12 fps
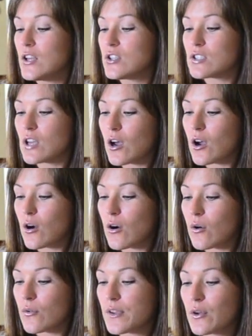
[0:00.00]

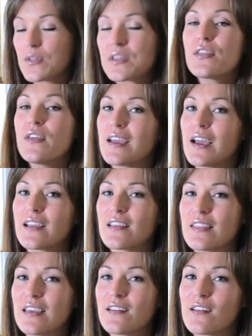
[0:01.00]
So the only thing I could
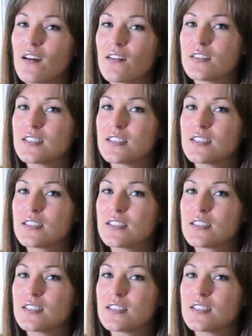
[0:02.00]
think of